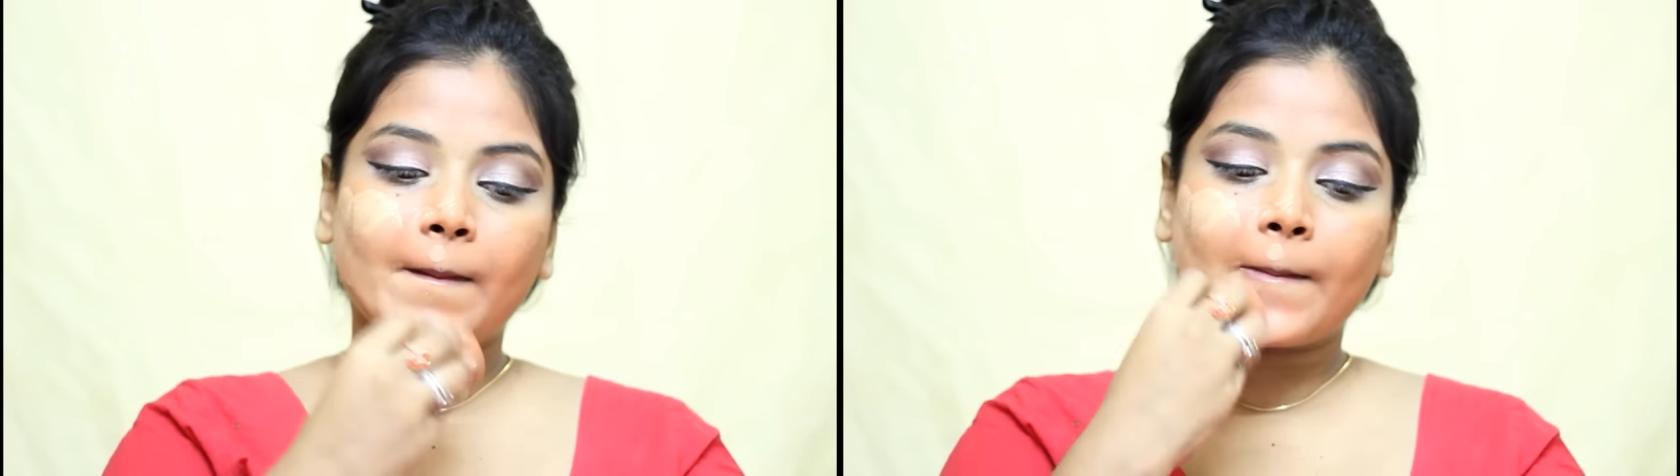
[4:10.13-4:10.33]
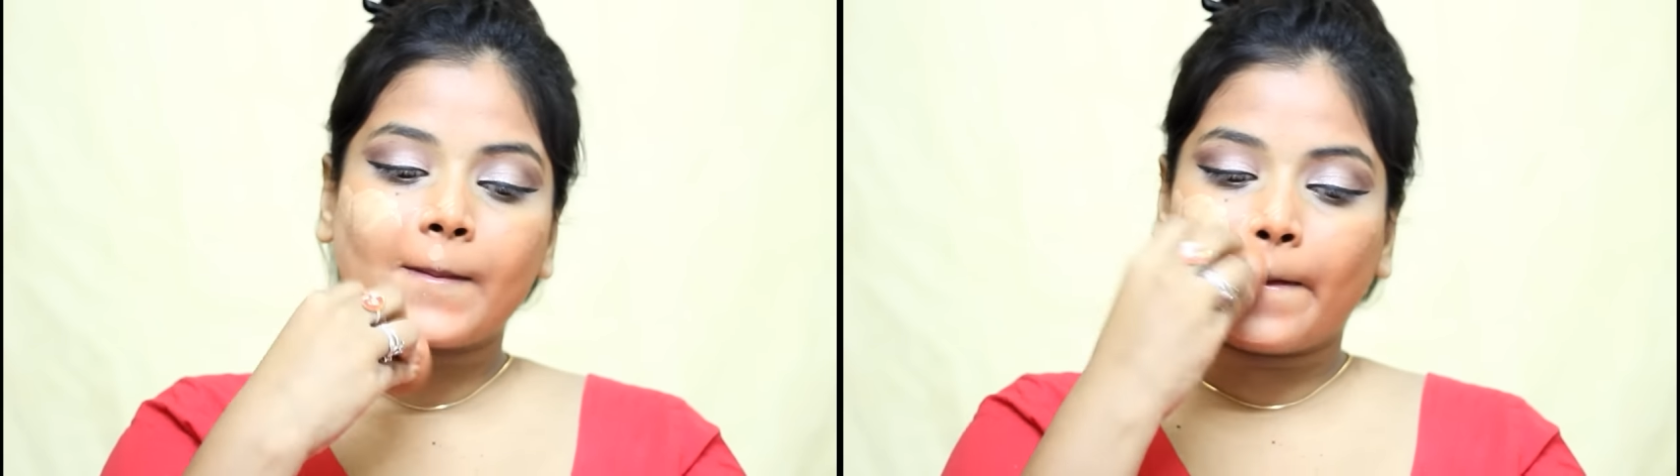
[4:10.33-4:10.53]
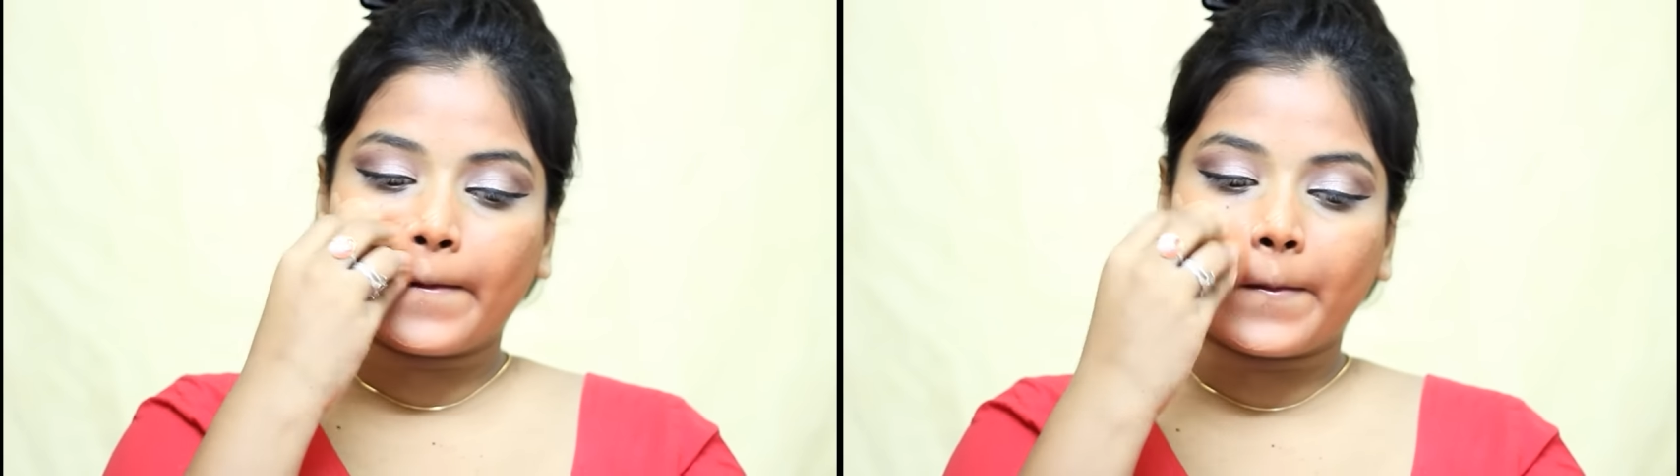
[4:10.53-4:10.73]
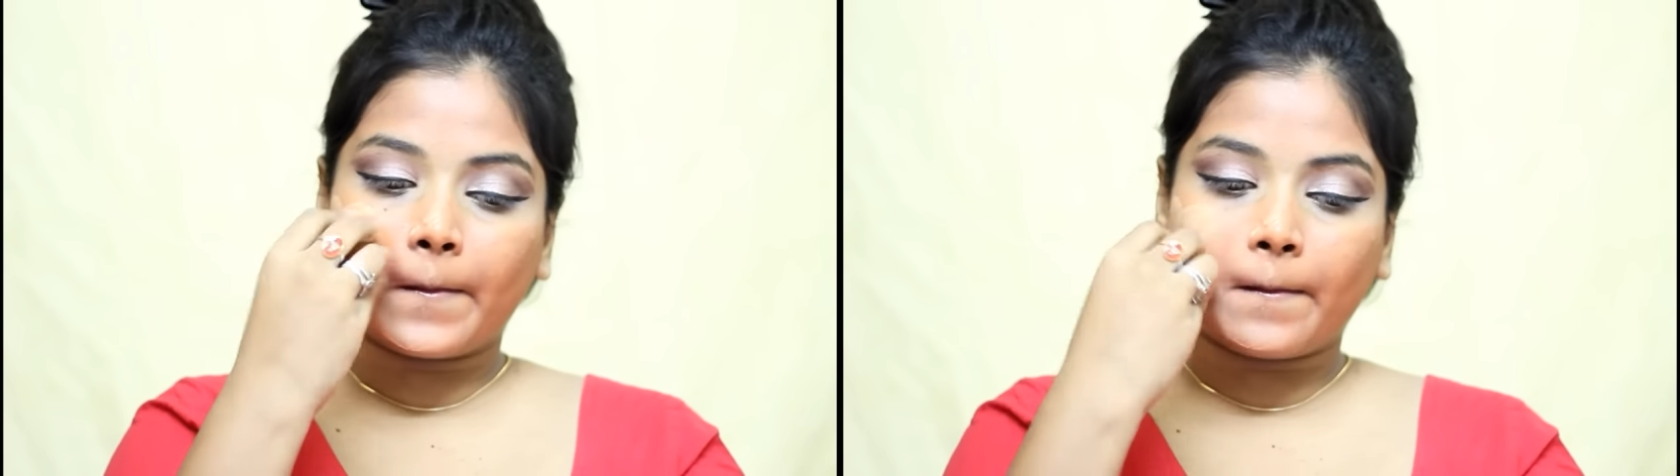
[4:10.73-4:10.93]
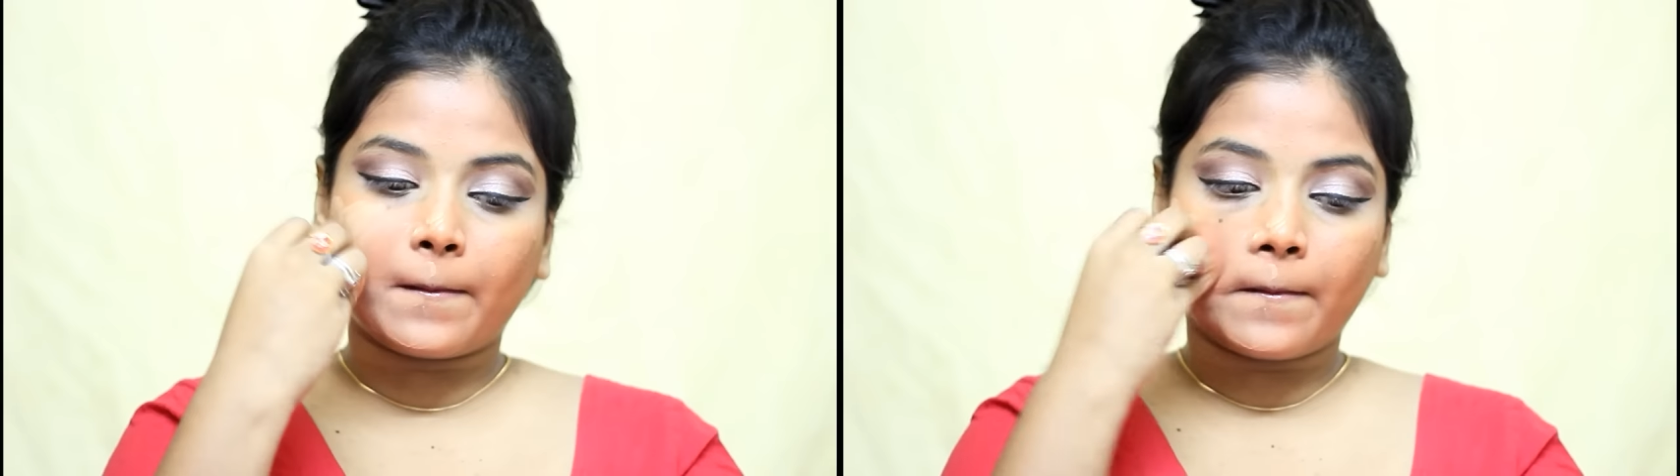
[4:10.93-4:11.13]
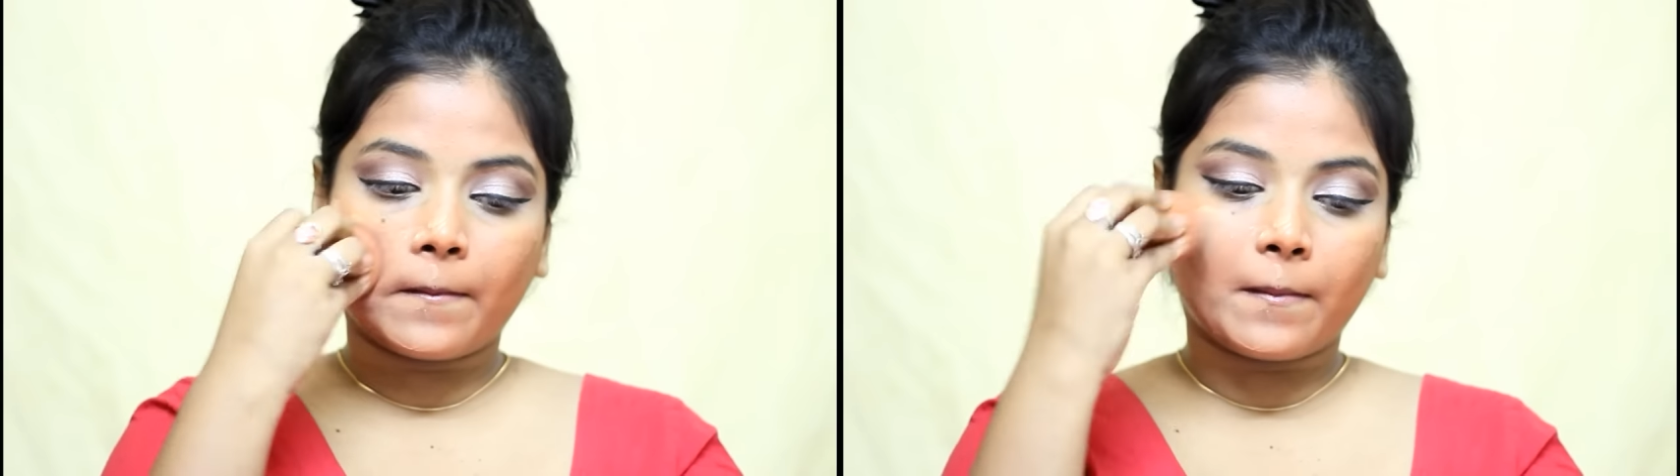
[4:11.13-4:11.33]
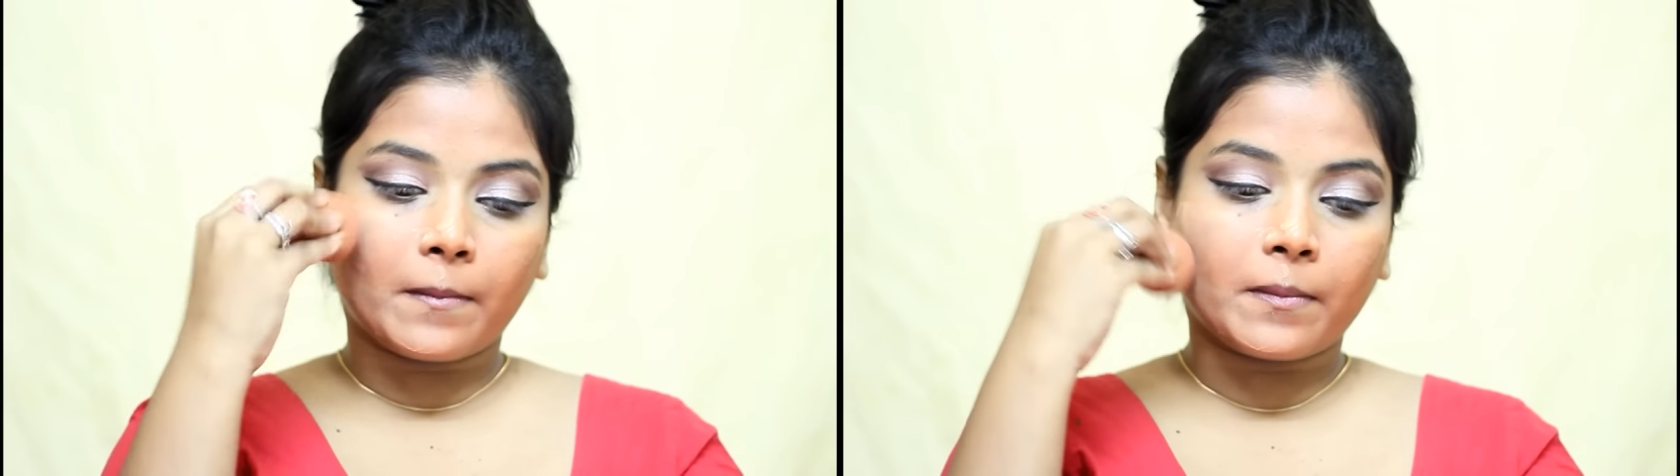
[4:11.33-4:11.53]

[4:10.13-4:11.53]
kind of a full coverage.